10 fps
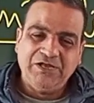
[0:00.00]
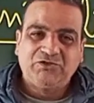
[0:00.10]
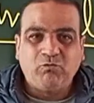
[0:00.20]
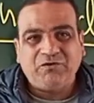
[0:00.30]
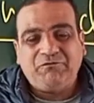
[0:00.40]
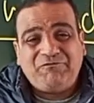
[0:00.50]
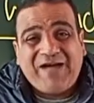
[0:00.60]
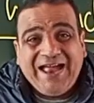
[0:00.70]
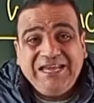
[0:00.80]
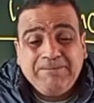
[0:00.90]
So what
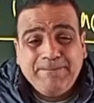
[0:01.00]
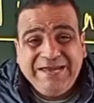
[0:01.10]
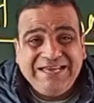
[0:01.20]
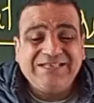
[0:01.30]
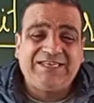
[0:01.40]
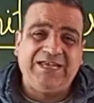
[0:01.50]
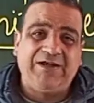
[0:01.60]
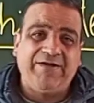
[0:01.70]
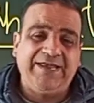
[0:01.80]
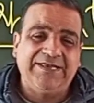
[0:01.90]
fine means
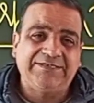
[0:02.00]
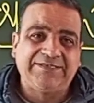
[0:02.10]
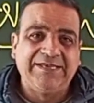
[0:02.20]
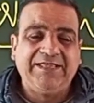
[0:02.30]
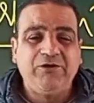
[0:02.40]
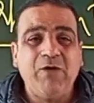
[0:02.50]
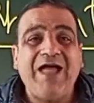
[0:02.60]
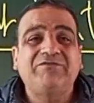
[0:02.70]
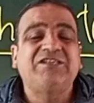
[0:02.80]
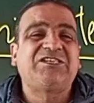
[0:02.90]
here is you
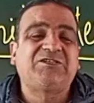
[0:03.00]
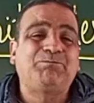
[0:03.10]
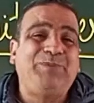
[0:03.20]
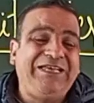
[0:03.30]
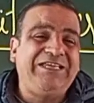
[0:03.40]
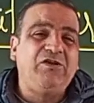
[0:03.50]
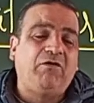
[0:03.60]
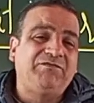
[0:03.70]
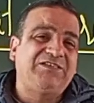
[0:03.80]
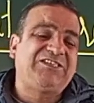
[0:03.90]
have the splitting
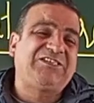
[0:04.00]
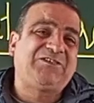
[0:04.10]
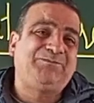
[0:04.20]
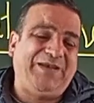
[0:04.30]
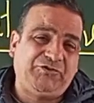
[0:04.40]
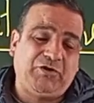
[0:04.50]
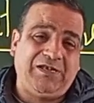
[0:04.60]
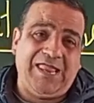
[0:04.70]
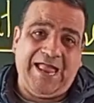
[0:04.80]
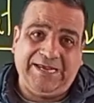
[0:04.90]
of the
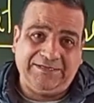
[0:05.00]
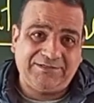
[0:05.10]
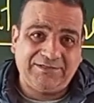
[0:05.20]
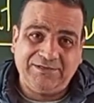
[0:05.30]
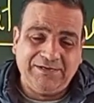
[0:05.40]
spectral lines.